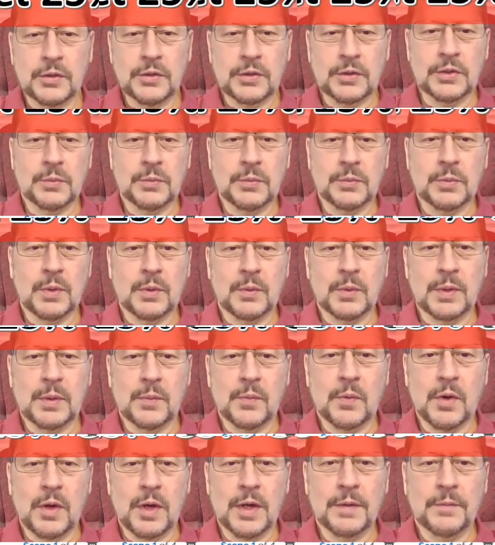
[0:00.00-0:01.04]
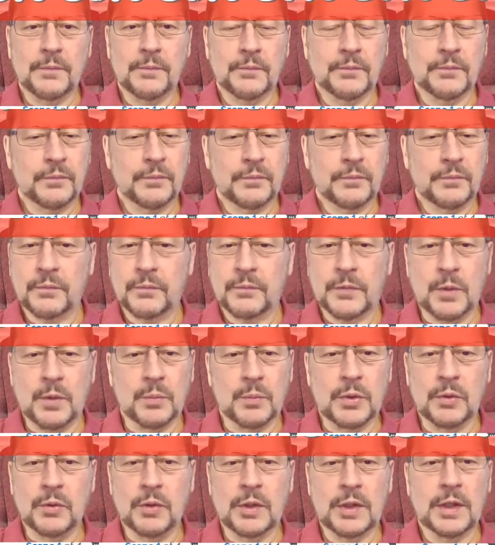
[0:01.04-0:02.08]
This is what we want. The
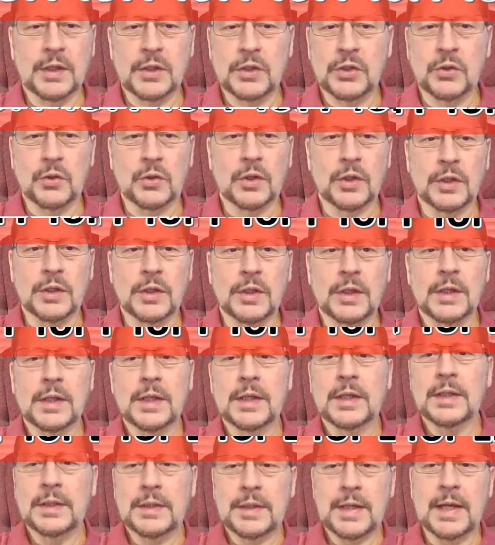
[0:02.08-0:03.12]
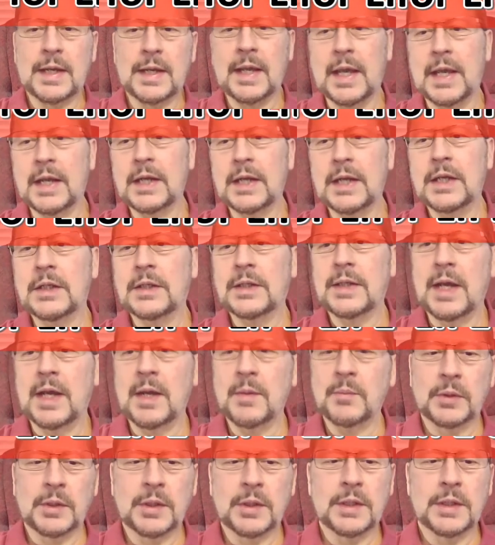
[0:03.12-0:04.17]
beauty is you can take any
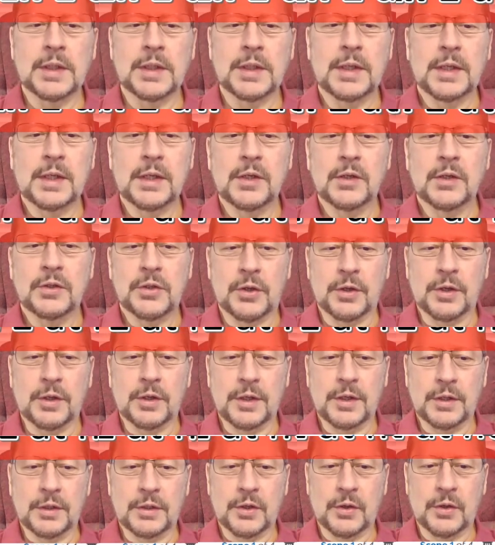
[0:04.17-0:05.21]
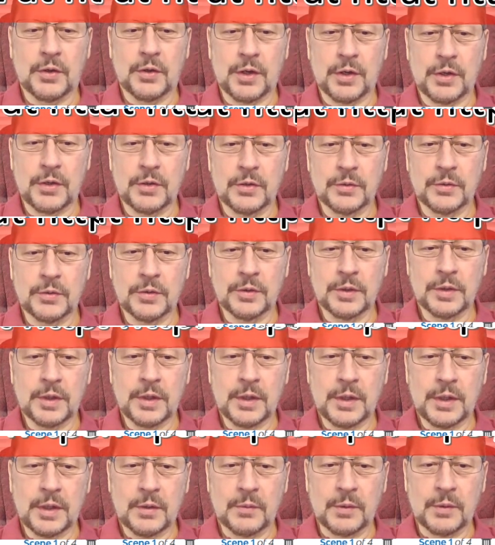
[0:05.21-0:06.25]
template, turn it into your own.
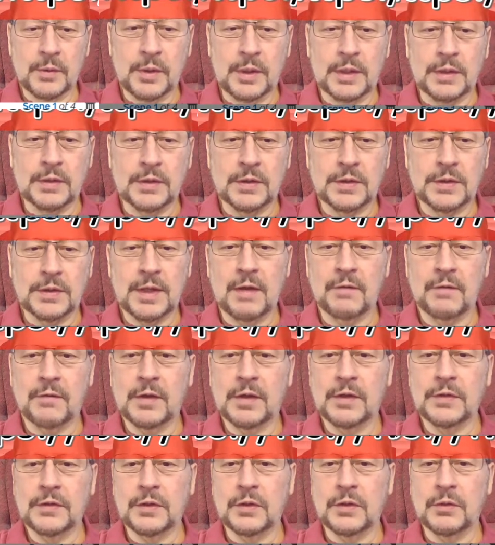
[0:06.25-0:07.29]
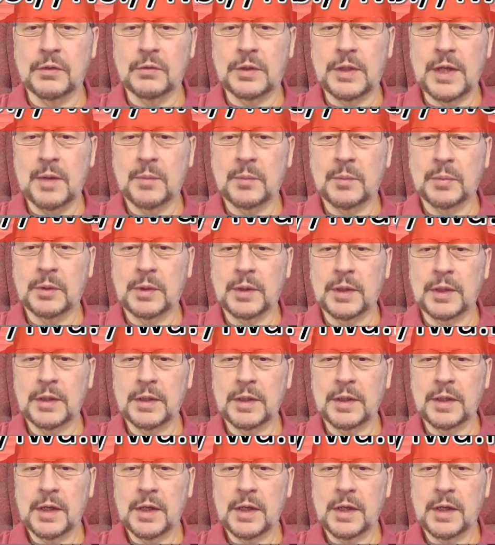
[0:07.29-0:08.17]
We save it as a new template.